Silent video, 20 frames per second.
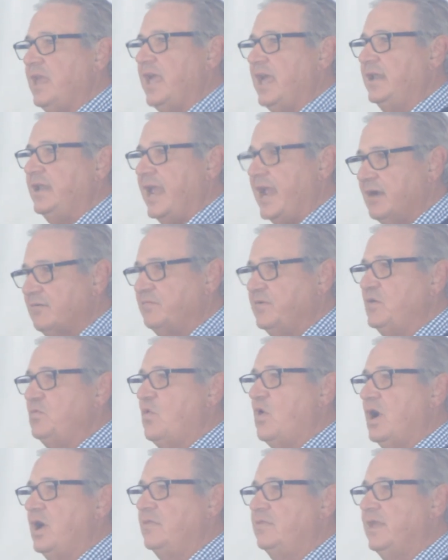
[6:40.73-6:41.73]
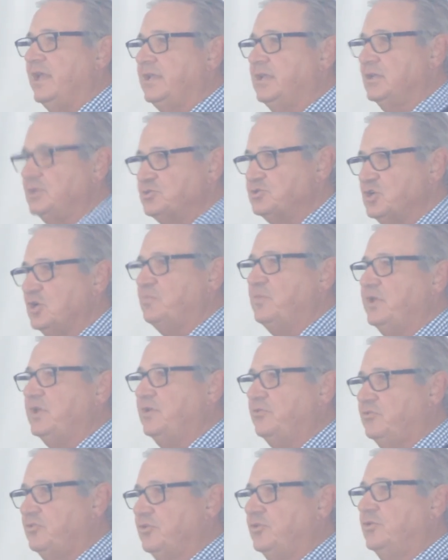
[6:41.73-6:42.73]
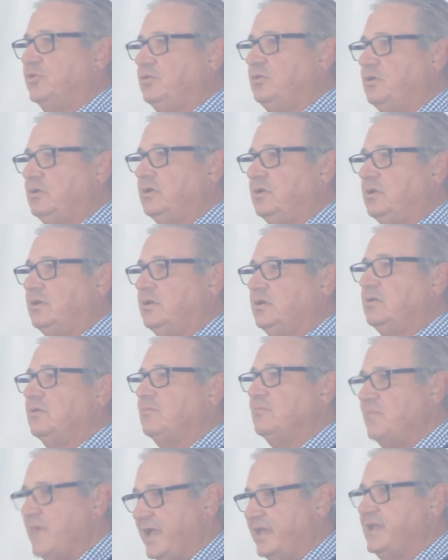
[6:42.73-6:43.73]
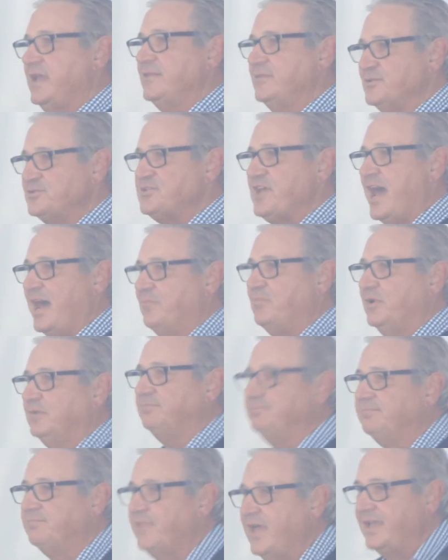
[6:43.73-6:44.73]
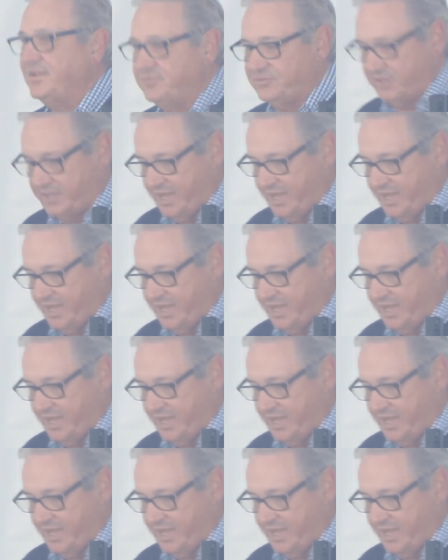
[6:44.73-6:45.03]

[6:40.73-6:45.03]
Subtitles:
and everyone that contributed to making this happen. Thanks